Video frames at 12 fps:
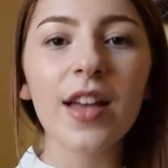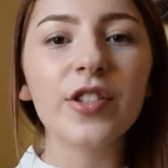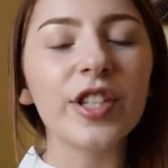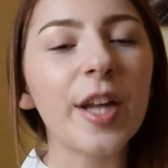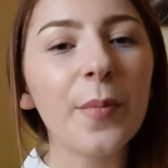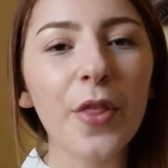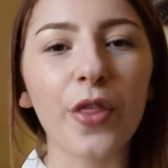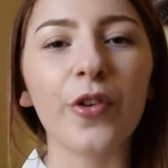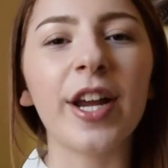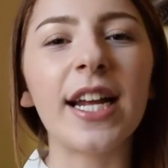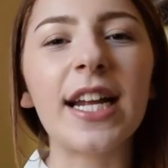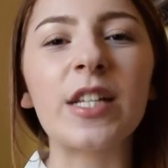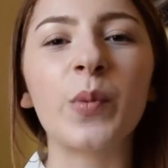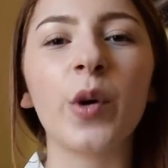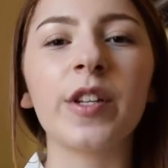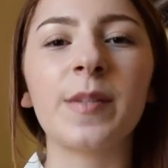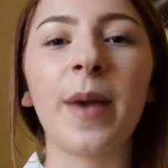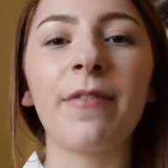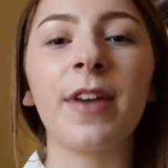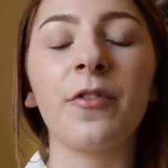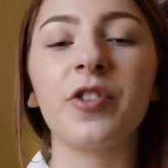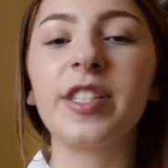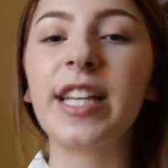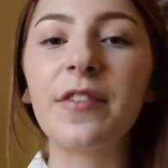So number three is what is my
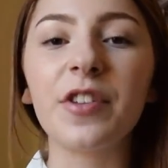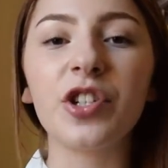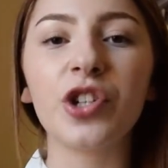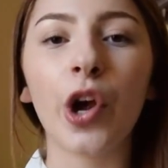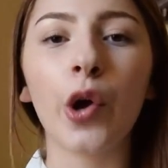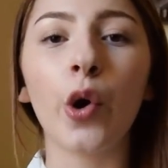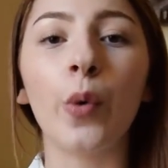favourite TV show